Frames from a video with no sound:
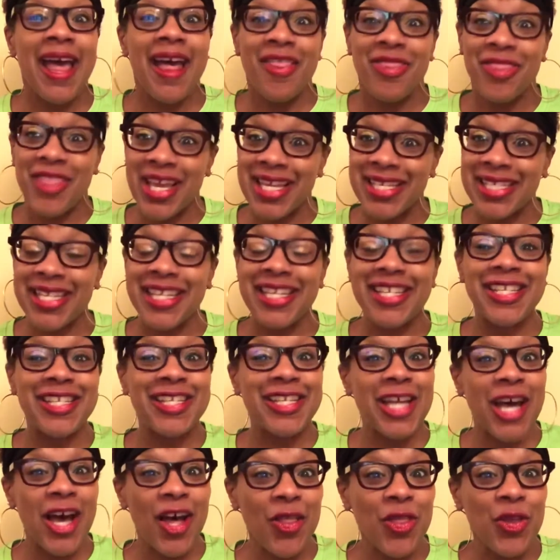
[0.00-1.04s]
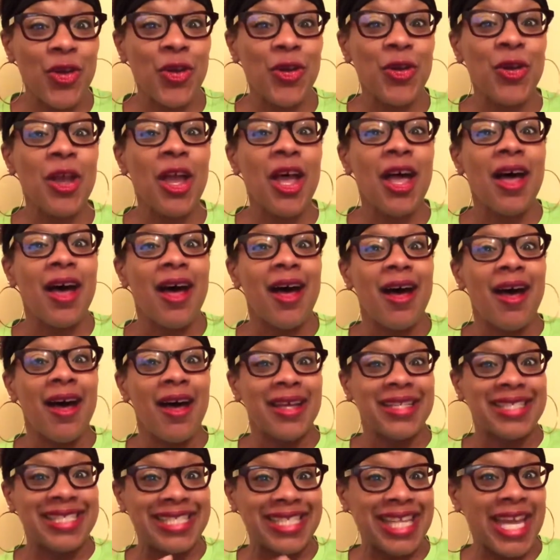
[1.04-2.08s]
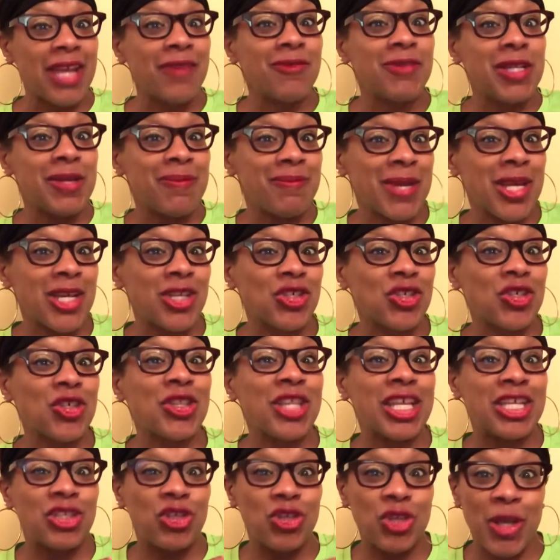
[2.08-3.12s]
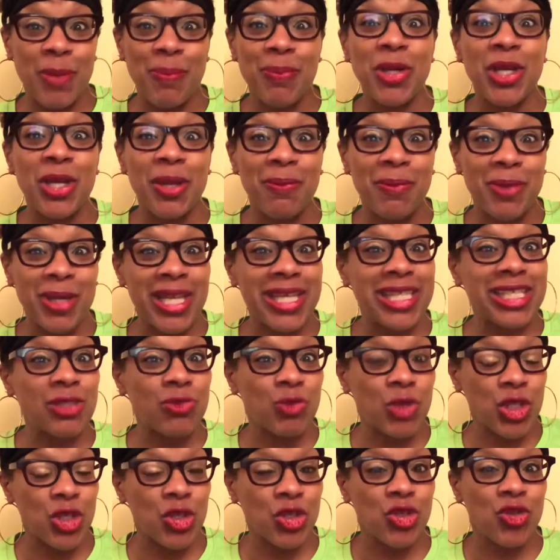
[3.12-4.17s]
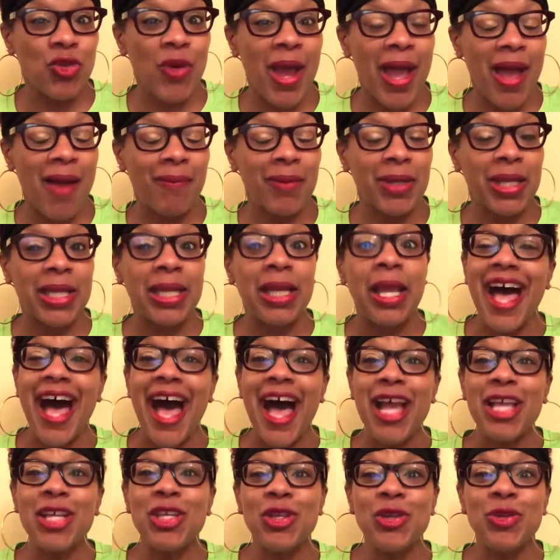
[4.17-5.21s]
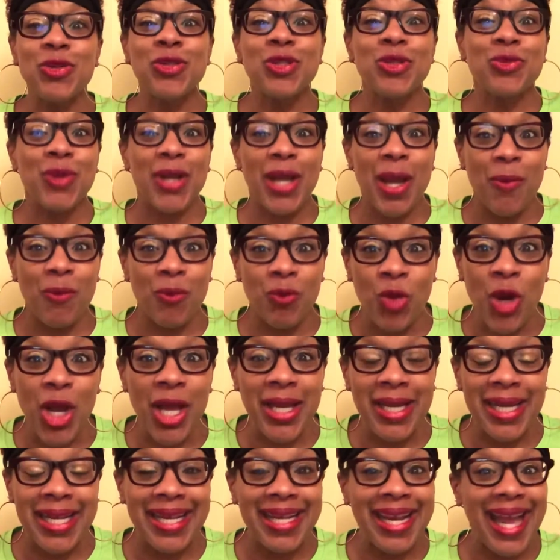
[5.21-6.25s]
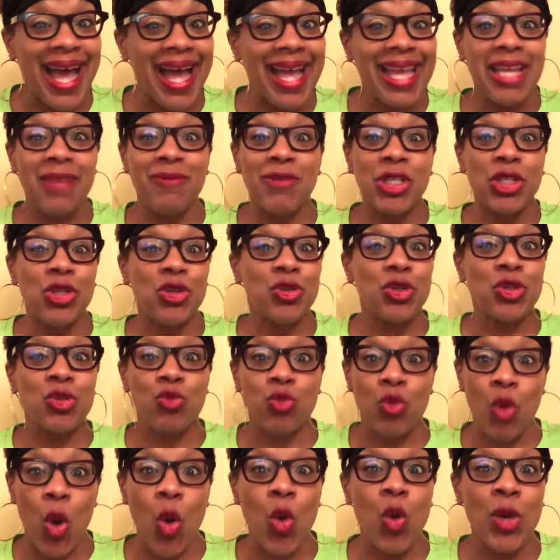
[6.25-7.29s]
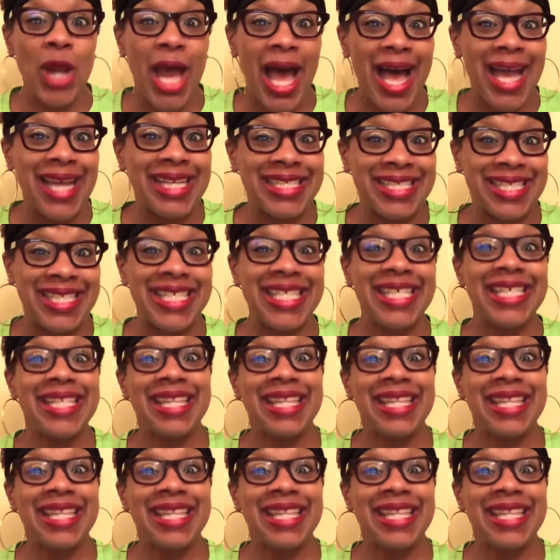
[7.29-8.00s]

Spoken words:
That's another safety measure that you can put in place when you're traveling. I use when I'm running. I even use Road ID.